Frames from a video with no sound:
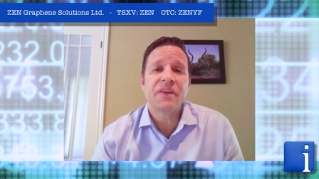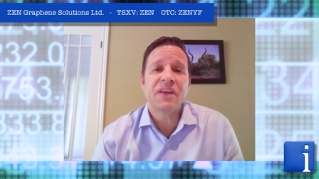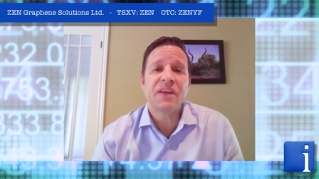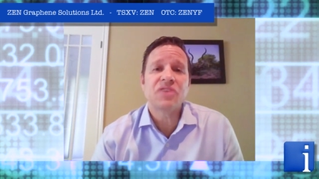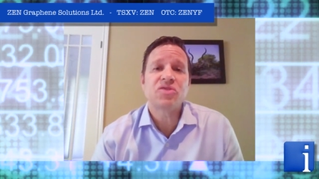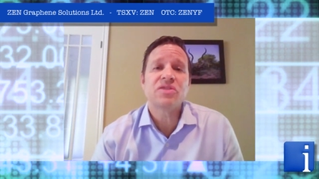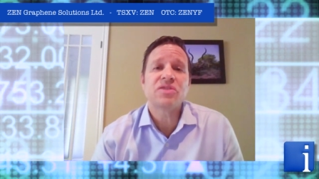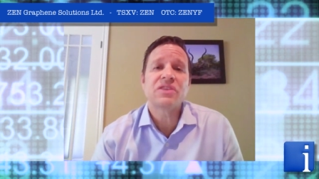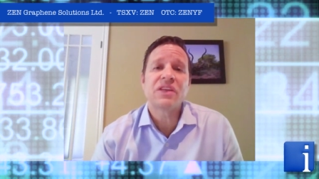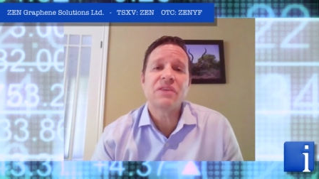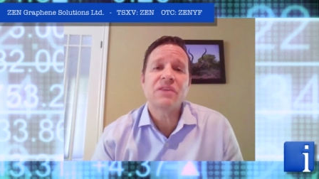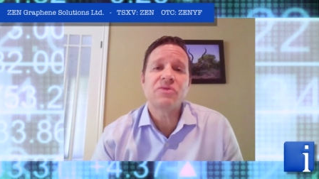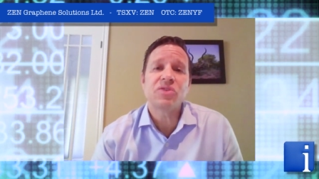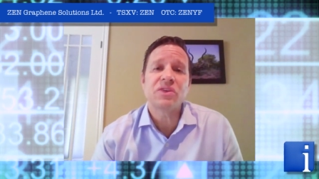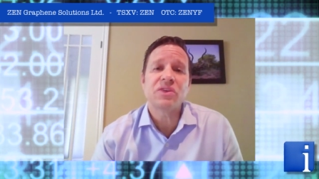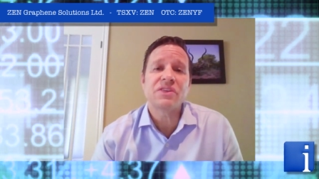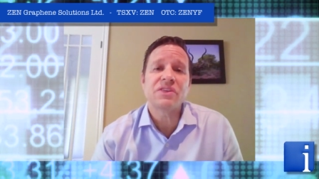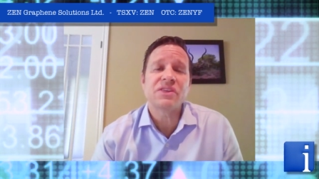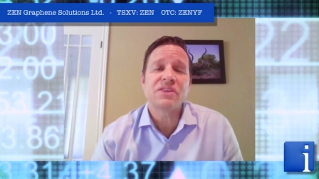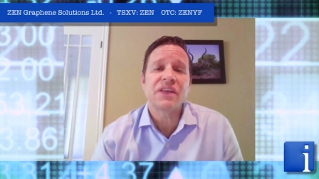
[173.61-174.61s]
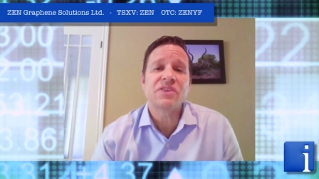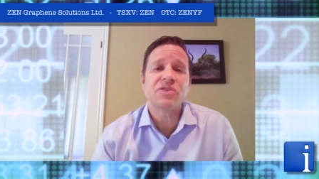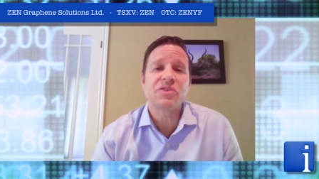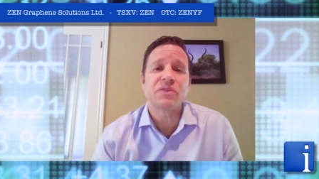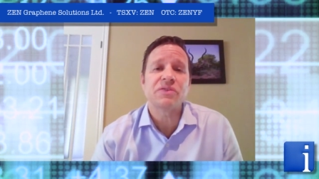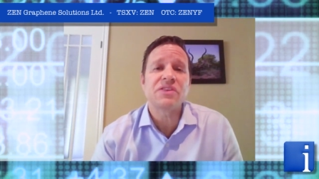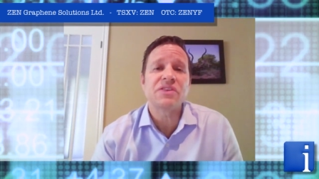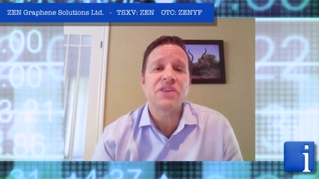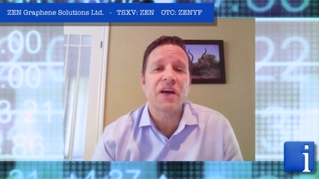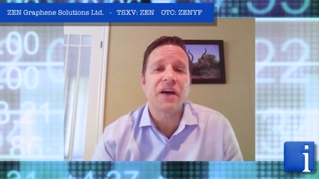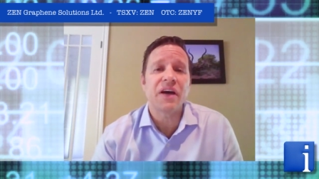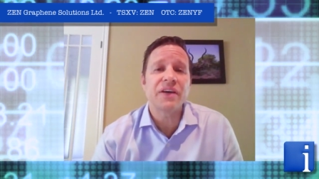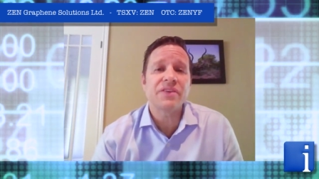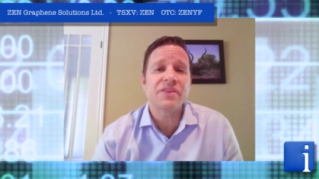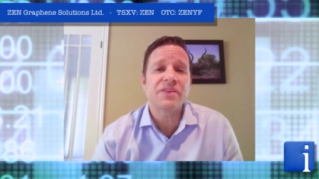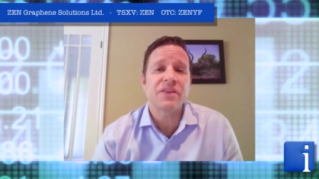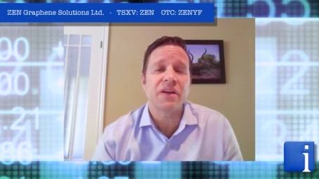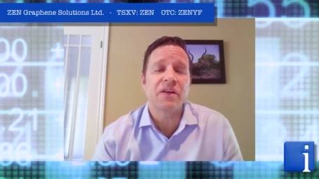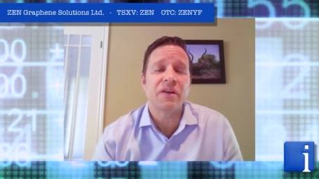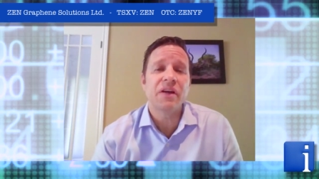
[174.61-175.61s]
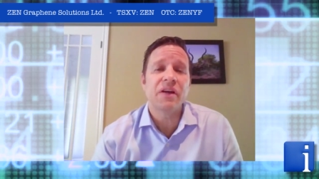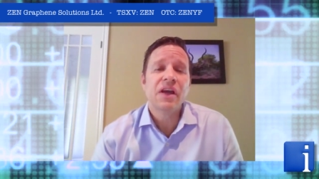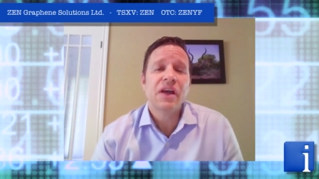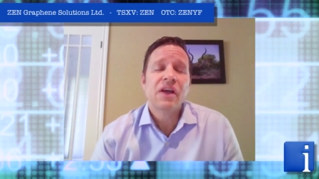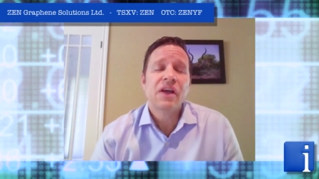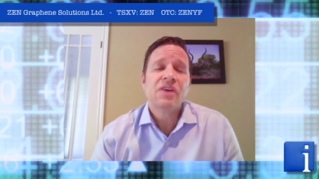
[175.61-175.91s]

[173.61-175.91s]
It just gives you a sense of size there.